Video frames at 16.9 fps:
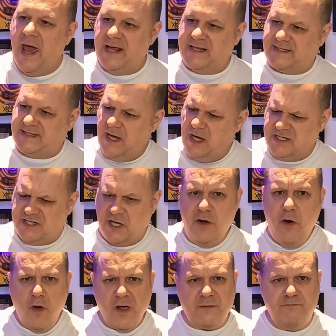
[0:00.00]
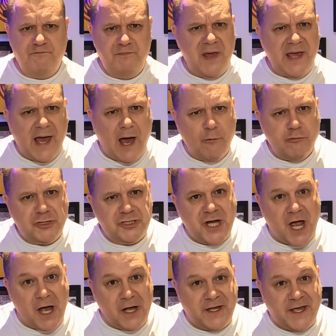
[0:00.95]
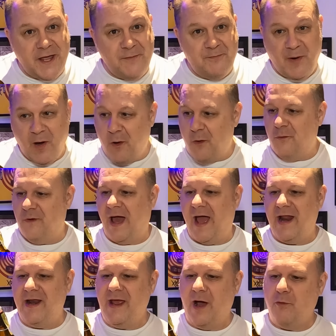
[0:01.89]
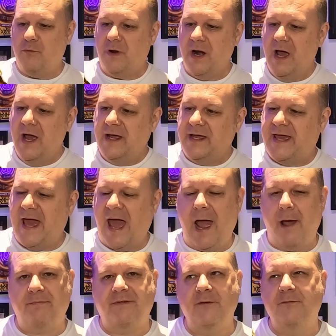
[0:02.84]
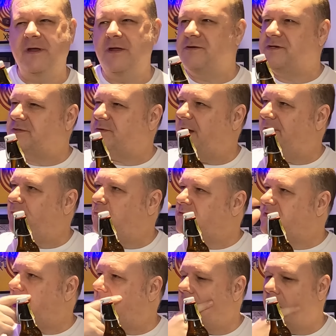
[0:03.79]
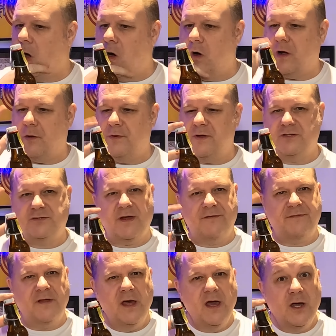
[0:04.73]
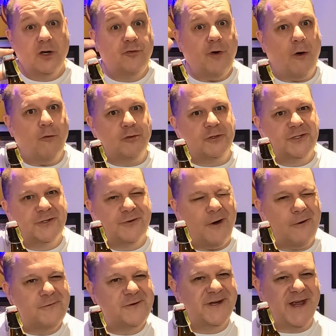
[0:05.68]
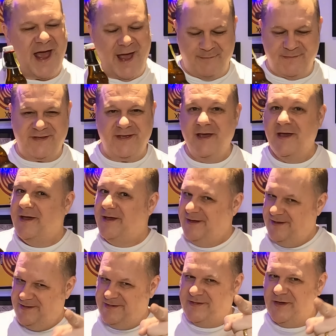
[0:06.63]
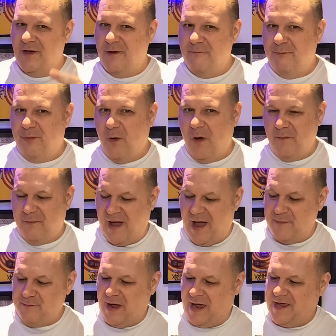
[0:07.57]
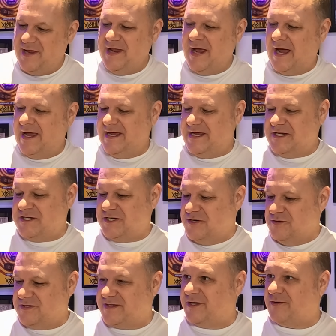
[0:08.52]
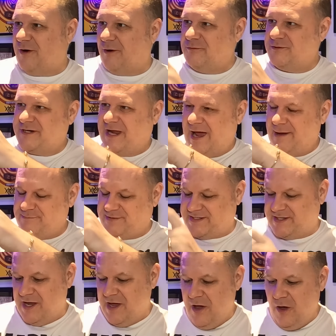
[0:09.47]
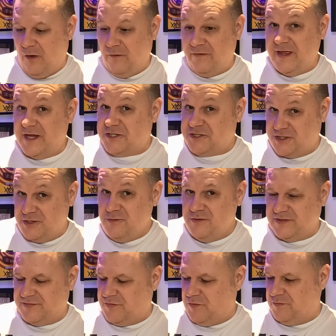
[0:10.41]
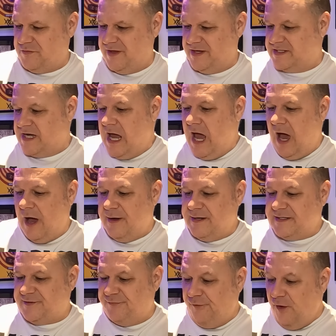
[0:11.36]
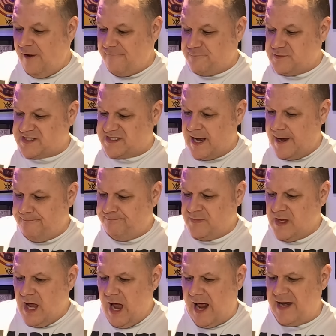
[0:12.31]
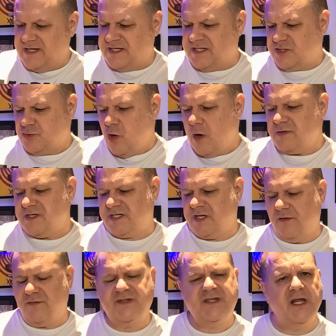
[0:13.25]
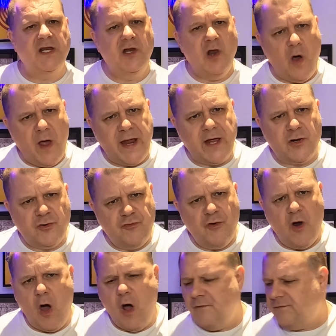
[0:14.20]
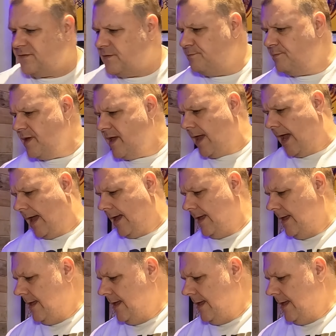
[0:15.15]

It's a nice big old chunky bottle, that, and the old cap that we used to have. What was that lager we used to have? Grolsch cap. Certain boy band back in the 80s used the Grolsch caps on their shoes of all things. It's 5%, and it describes itself as a light craft beer.